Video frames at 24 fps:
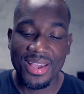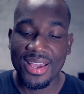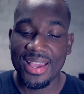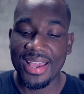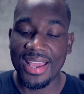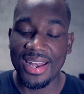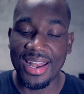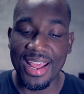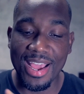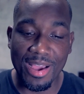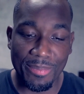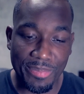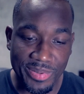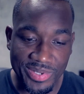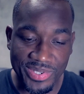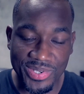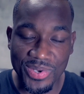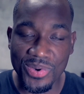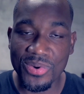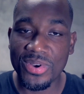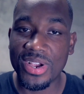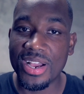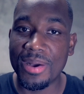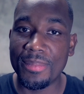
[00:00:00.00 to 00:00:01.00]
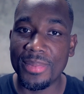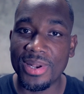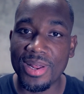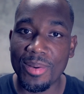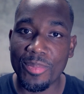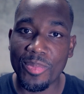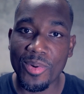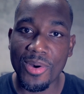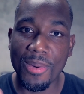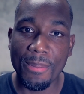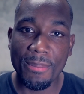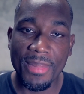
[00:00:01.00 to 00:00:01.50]
an episode coming up
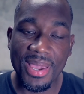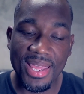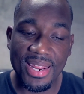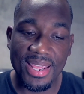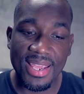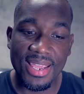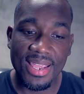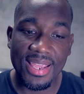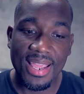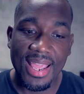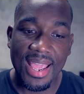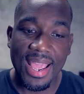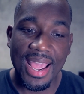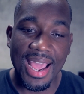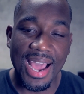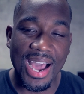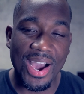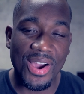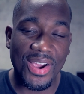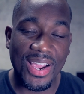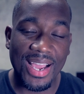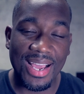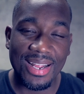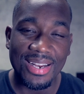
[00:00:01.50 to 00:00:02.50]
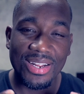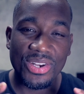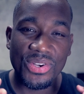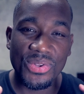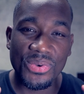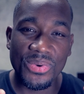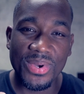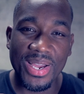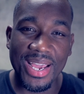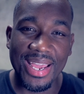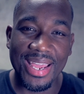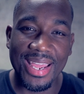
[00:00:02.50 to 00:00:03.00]
on MIDI. I'll kind of
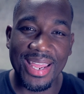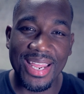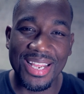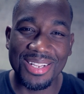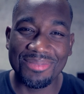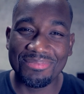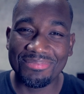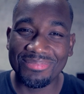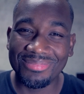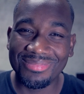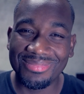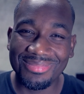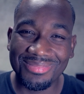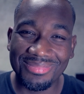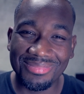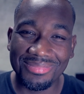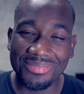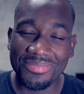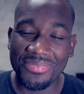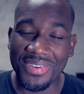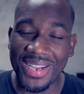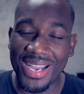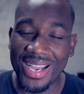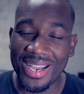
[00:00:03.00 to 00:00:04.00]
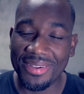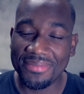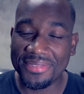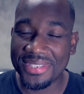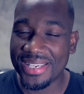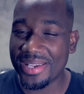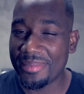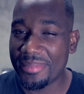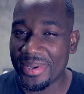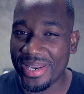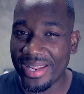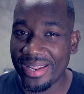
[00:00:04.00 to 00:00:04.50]
do a
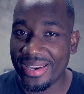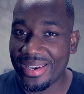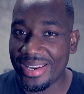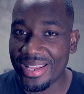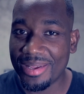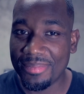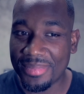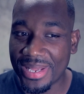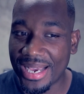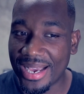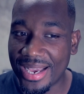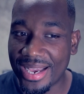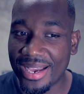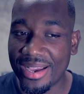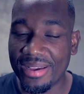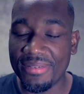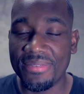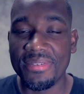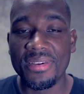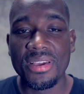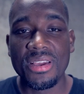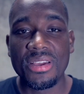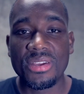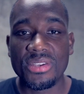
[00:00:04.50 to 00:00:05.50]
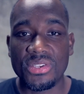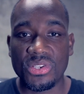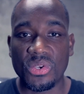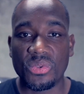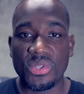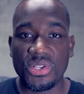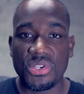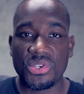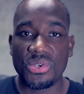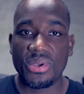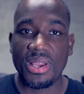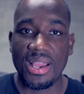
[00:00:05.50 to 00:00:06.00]
5-10 minute deep dive so
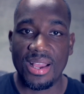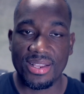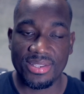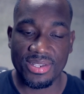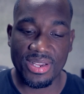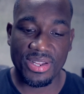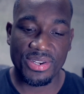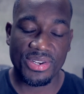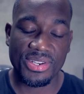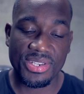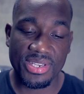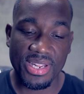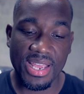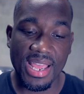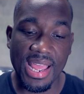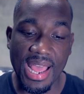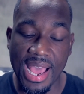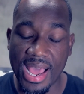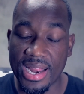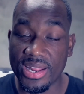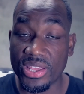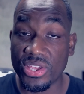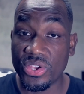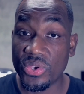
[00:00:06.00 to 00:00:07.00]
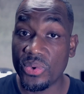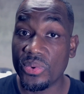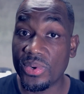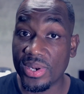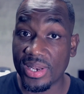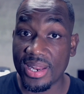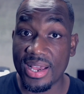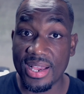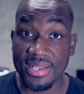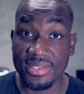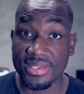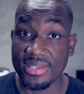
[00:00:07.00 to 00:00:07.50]
that you guys understand how to
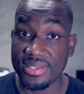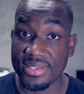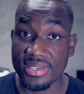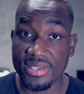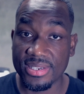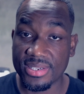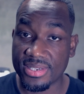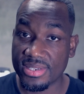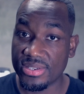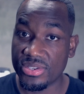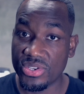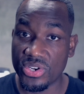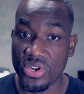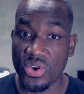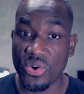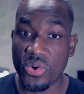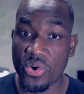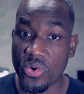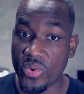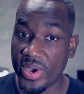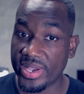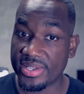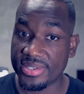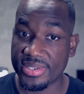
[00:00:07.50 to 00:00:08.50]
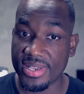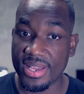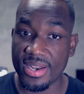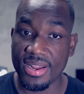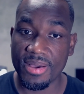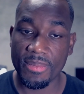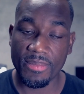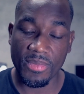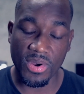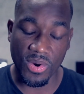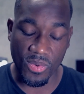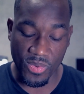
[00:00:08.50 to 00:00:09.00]
utilize it. Just, you know, quick
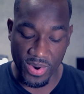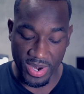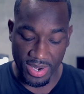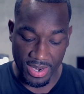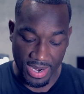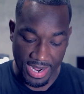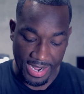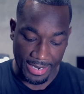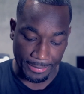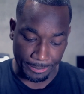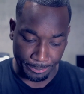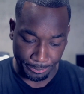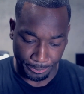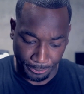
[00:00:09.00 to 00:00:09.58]
setup or whatnot.